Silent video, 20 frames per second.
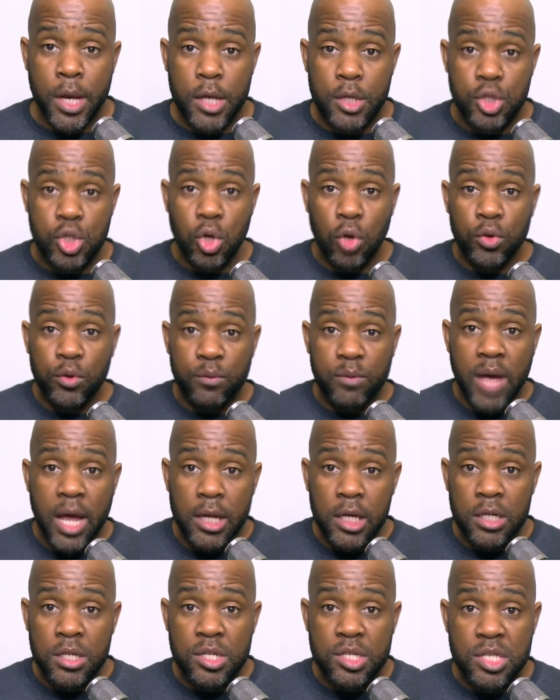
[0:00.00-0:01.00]
And so you've
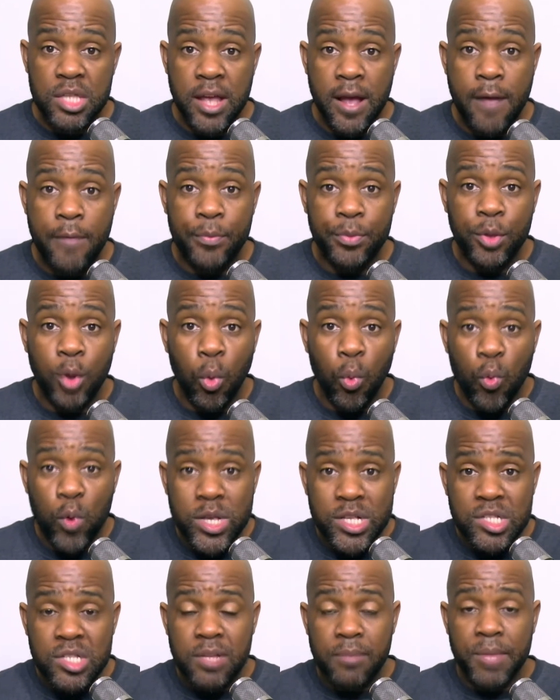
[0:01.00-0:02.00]
got to understand the
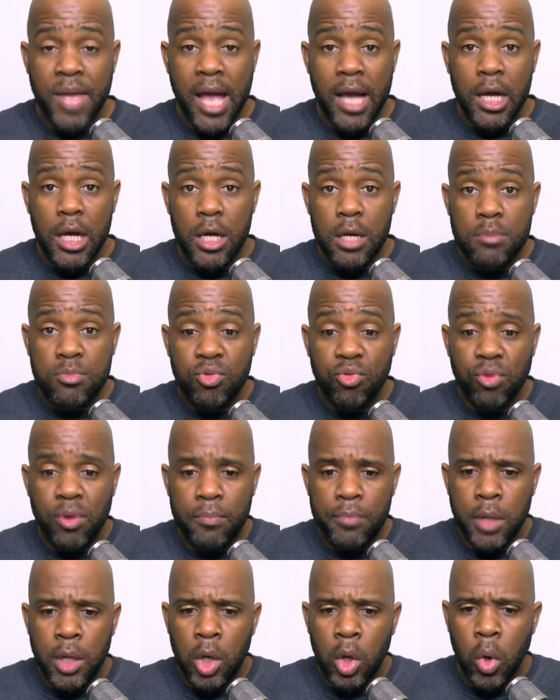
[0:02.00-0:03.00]
wisdom that comes
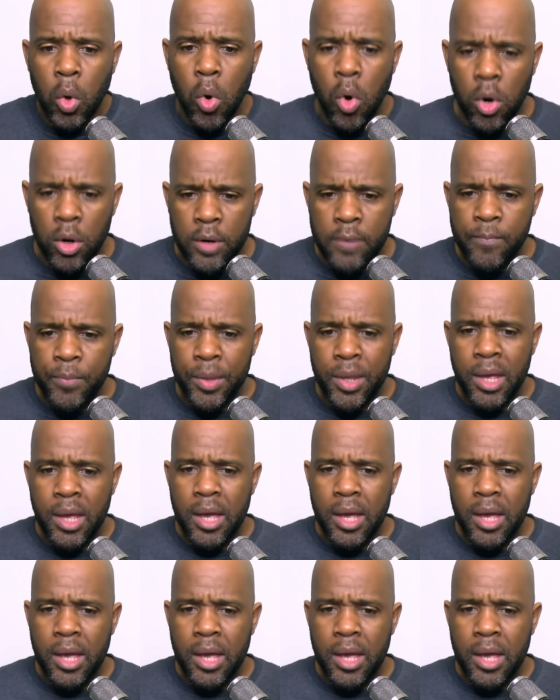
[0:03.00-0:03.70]
from the Lord.